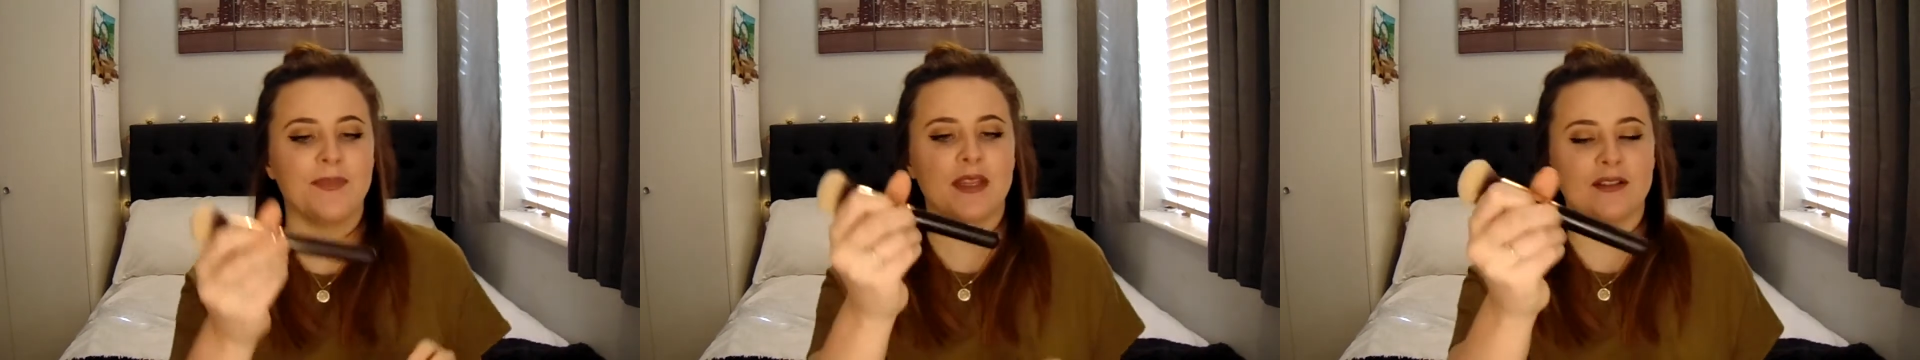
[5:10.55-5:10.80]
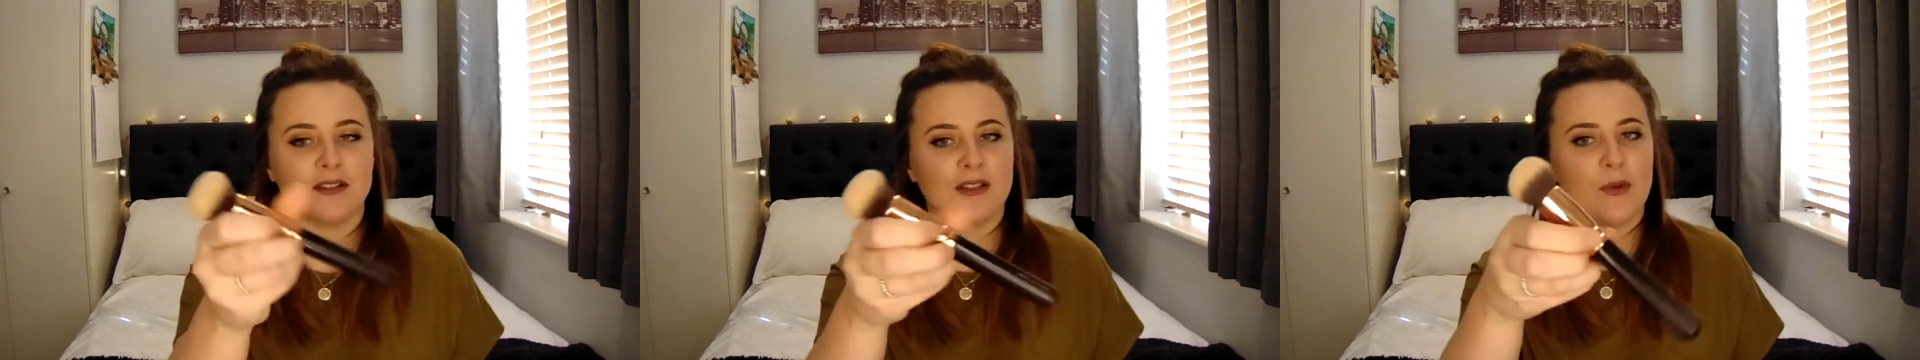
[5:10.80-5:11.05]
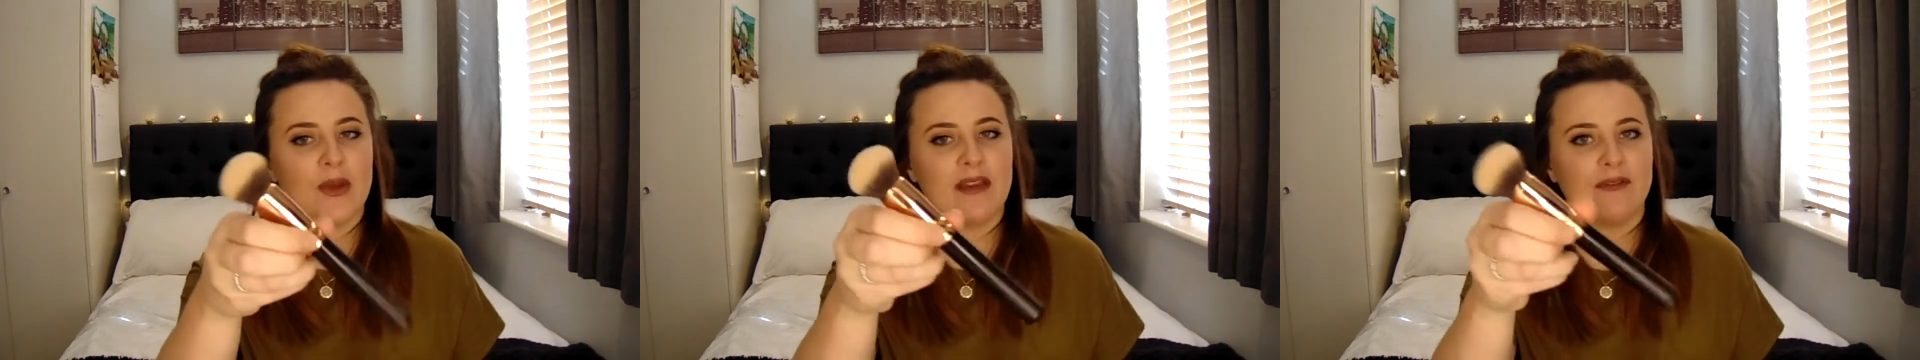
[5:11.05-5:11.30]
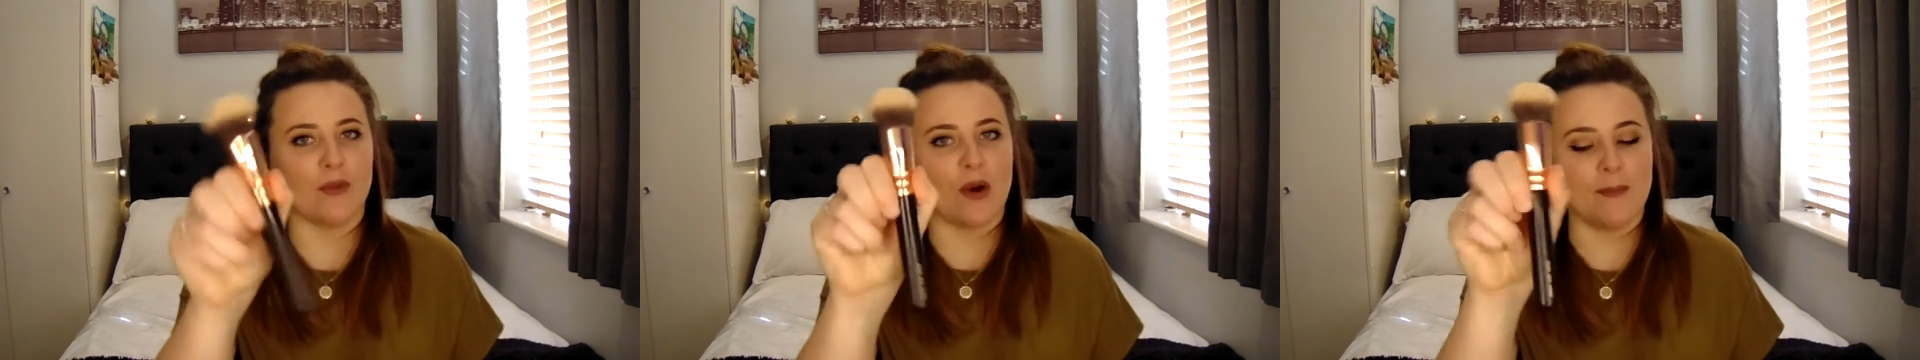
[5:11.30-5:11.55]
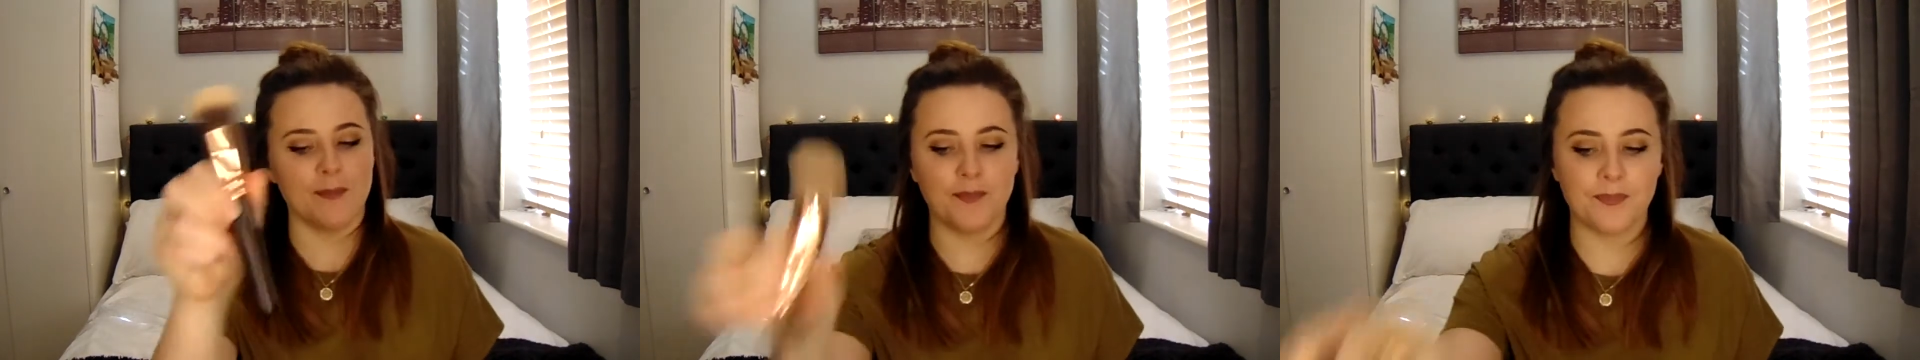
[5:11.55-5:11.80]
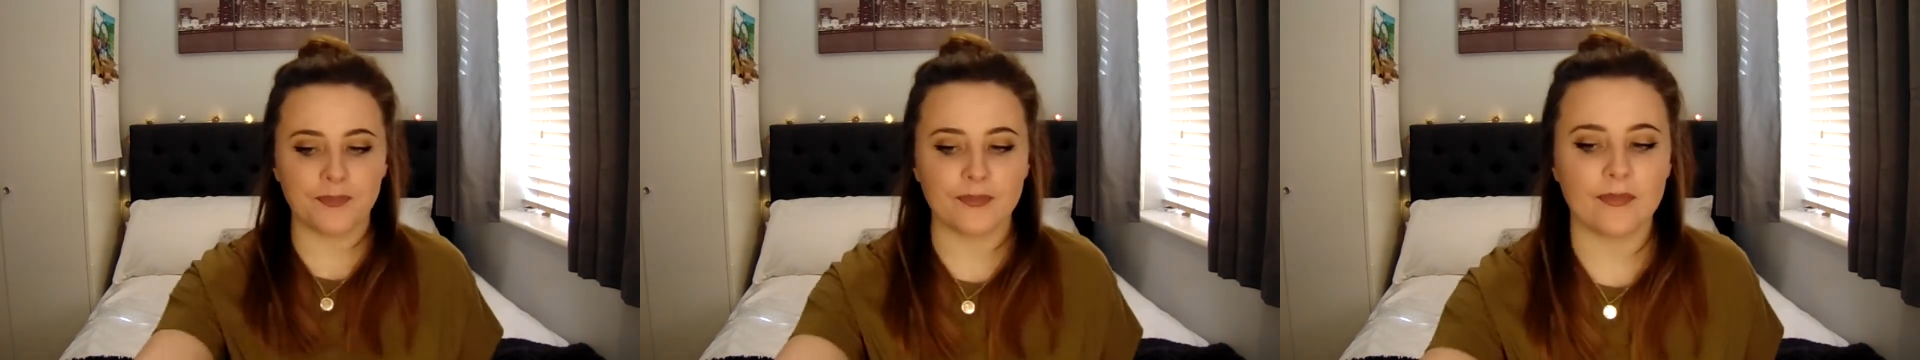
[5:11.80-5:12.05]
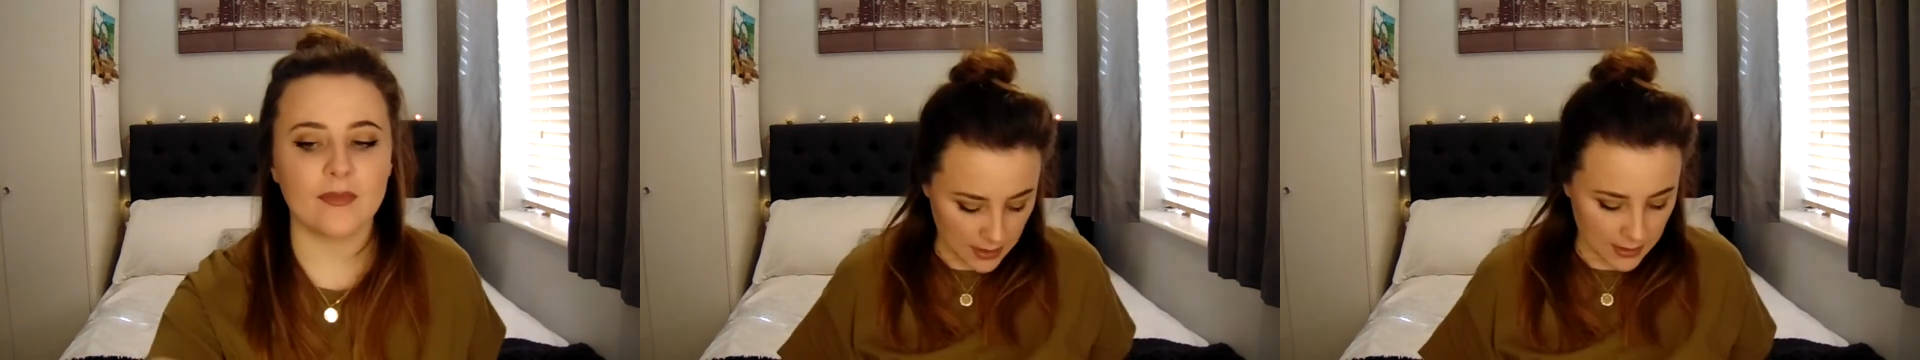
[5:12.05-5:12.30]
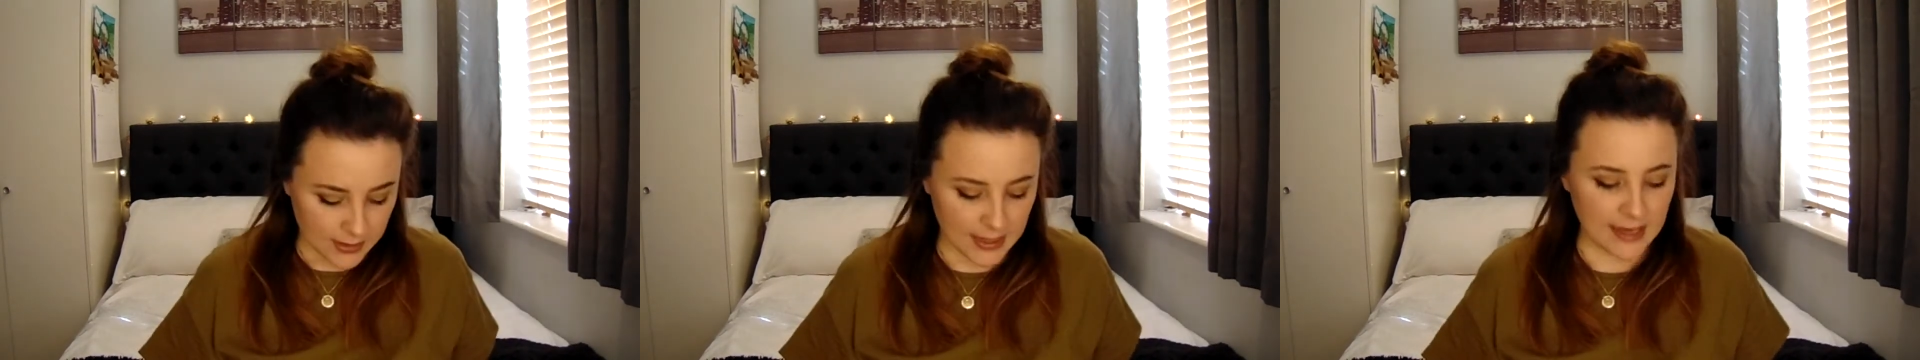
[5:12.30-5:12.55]
this is a Zoeva one.
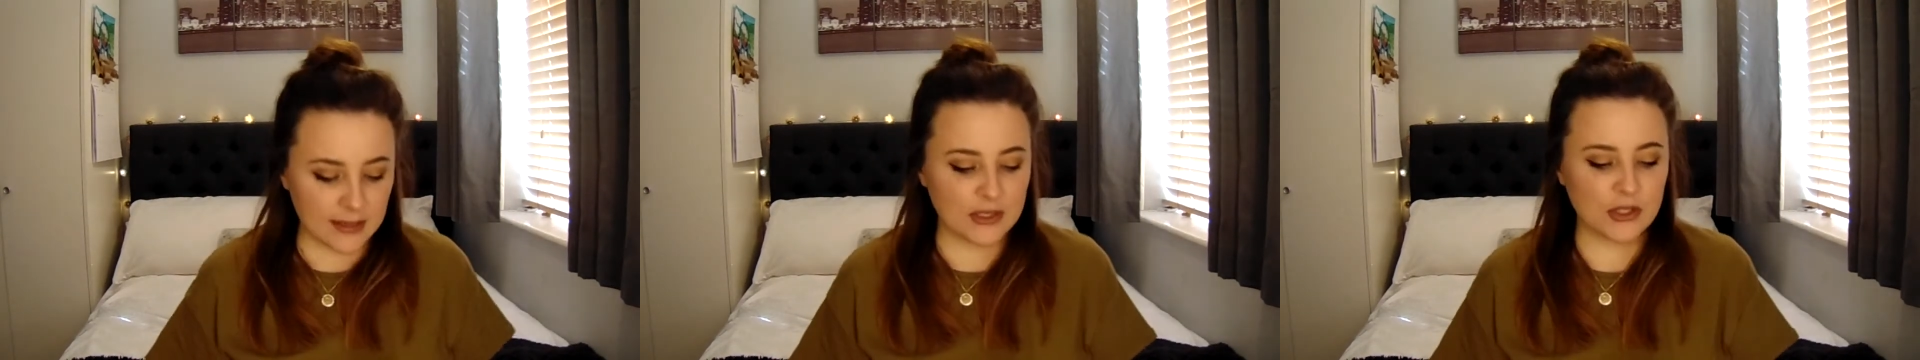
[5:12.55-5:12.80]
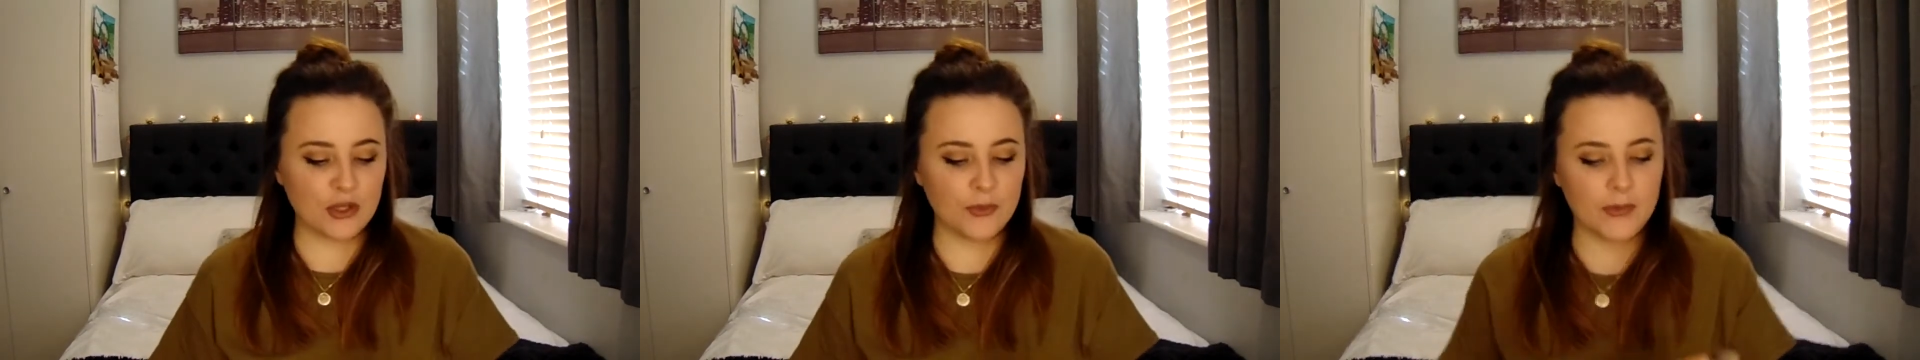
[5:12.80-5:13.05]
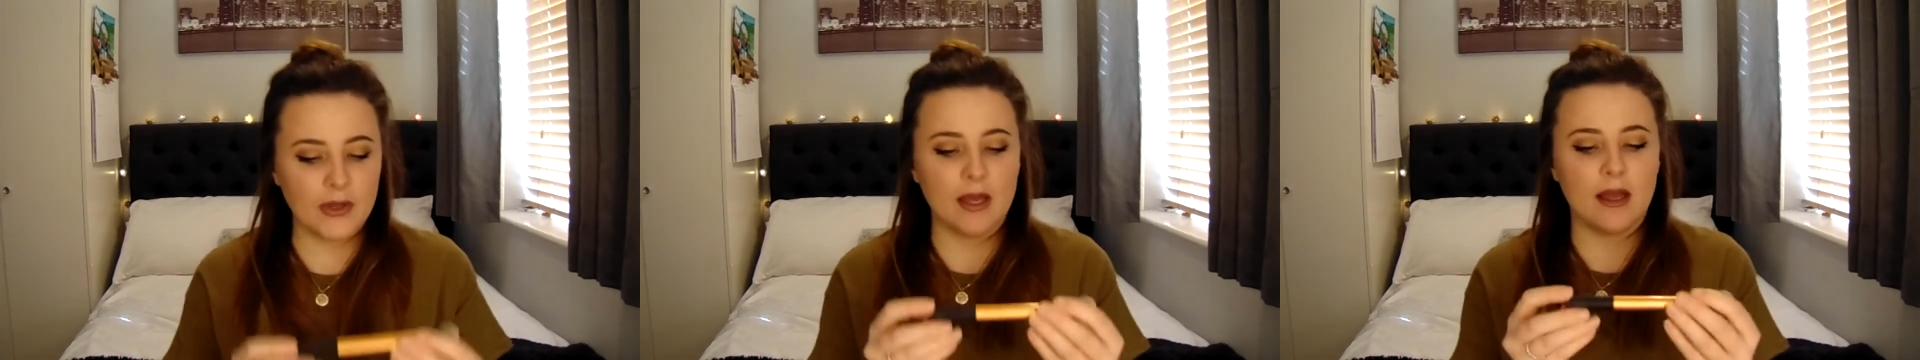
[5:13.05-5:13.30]
Next up,